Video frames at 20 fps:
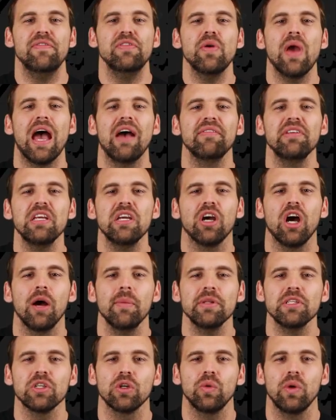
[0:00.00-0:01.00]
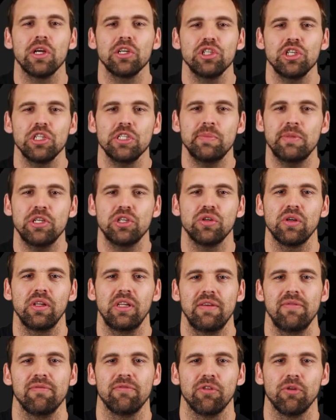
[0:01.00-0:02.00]
If you have any comments or questions, be sure
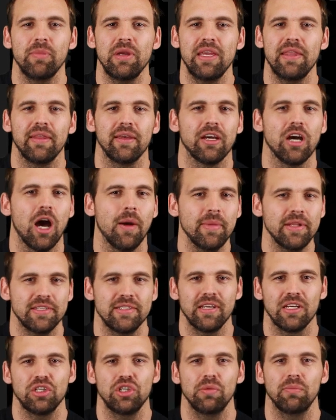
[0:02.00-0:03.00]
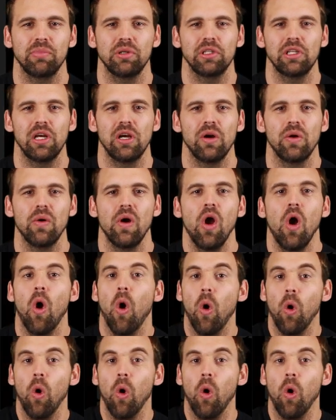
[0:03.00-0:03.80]
to leave them for me in the comments section below,